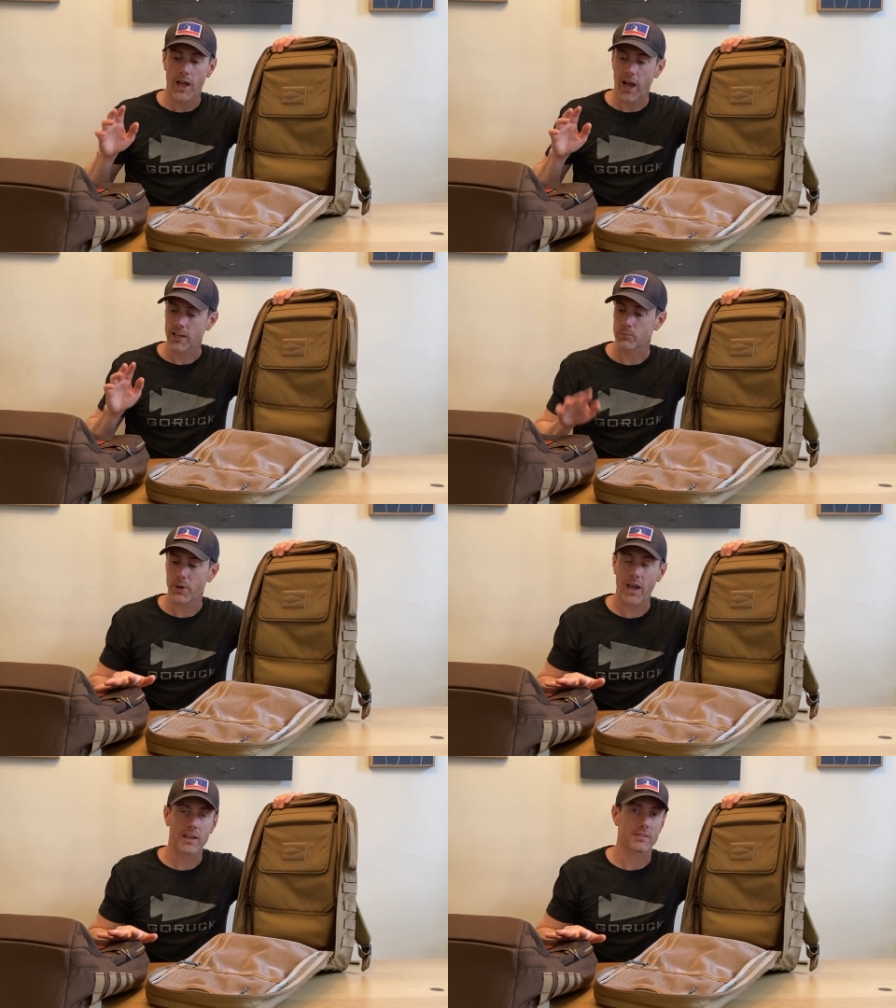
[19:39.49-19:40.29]
I can
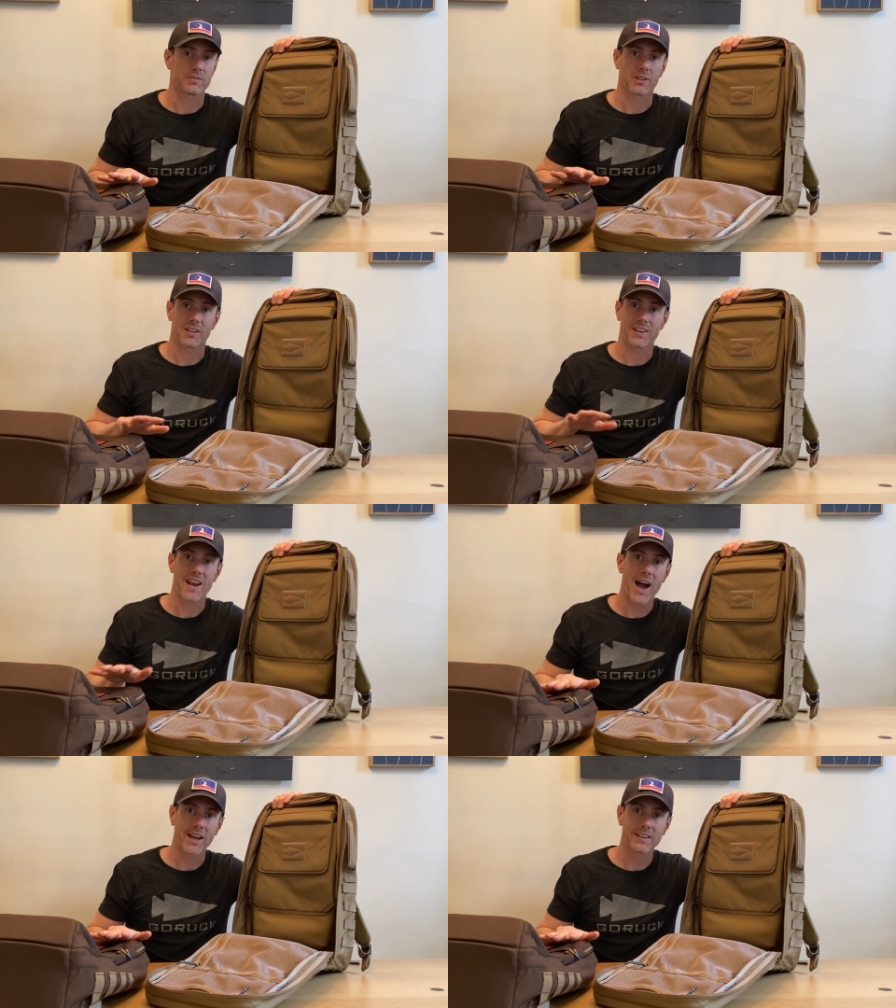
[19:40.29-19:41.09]
pack it for like
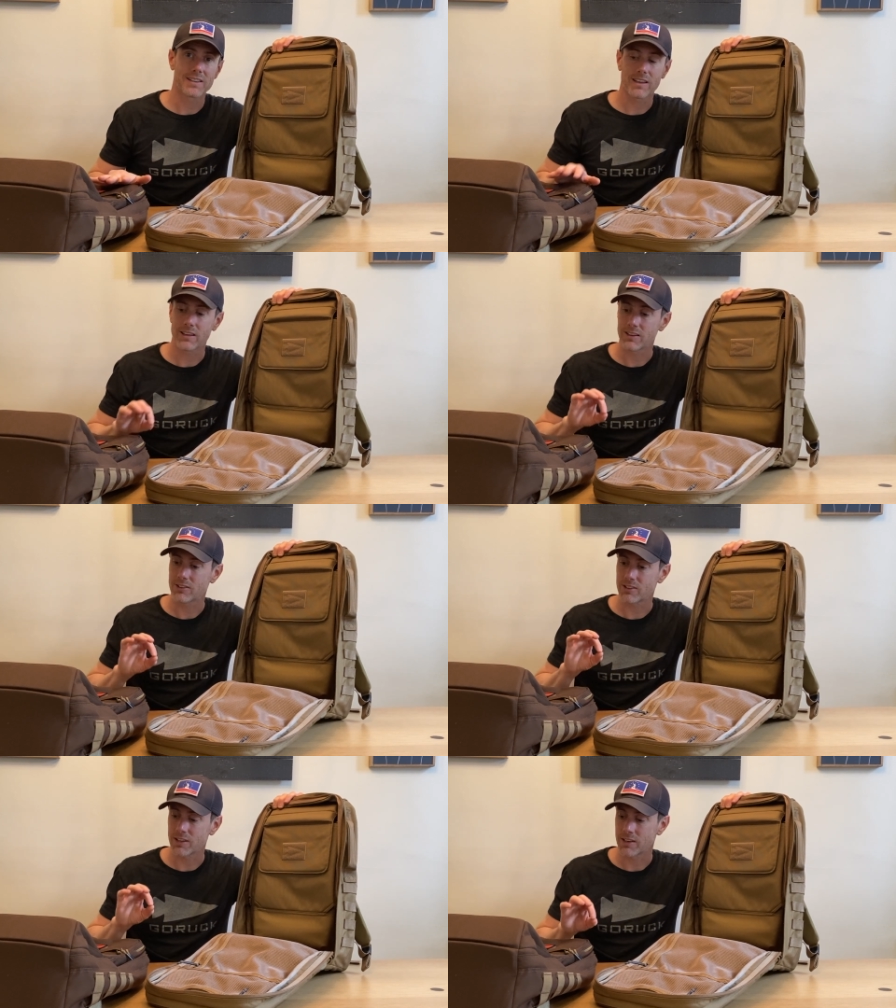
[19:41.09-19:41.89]
9
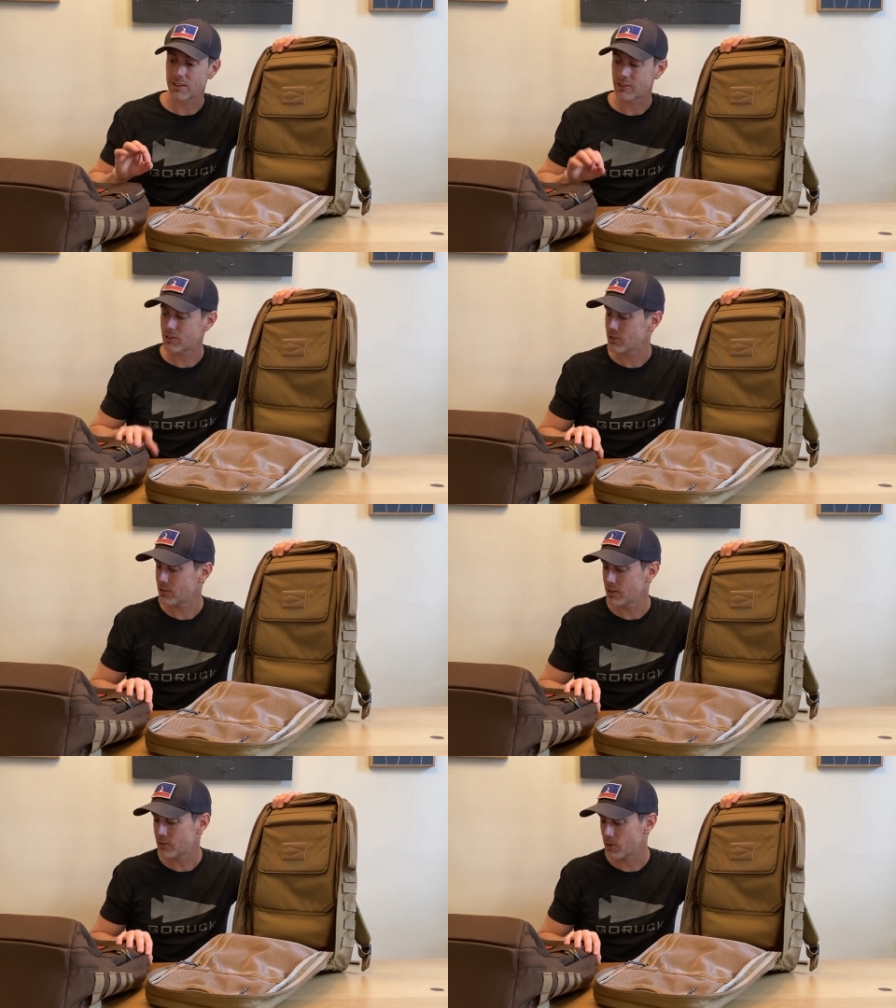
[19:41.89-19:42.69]
days and
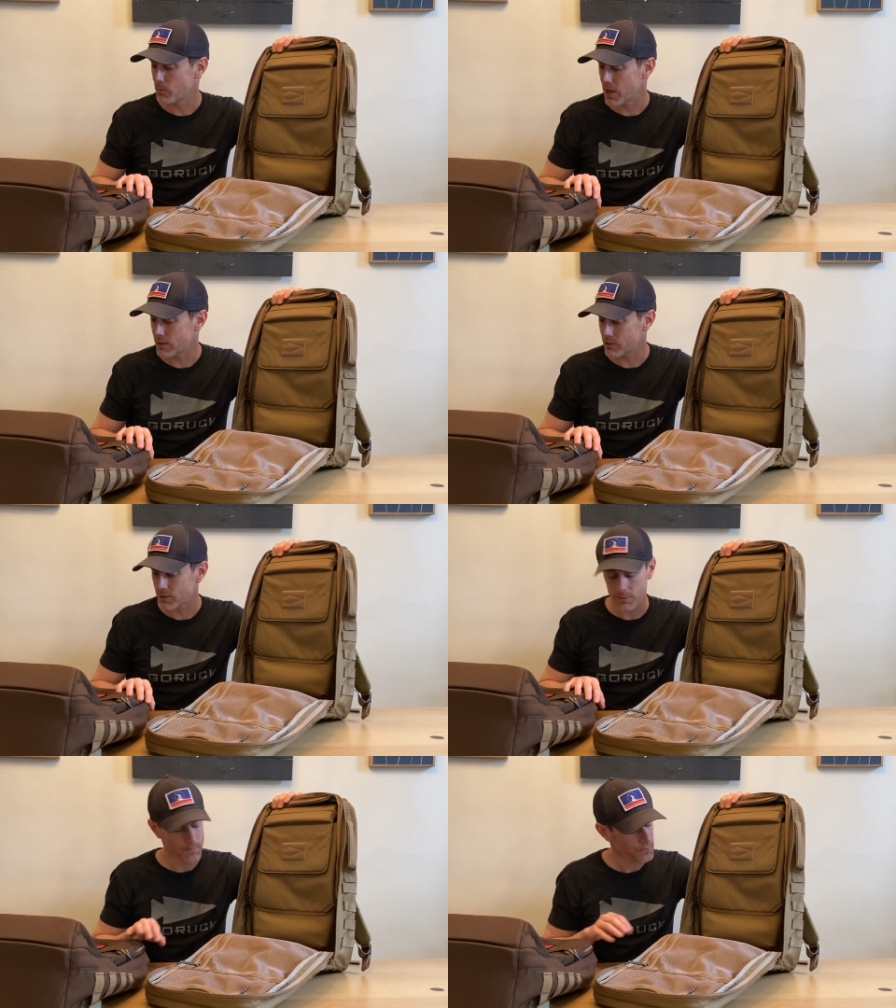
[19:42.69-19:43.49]
it's amazing.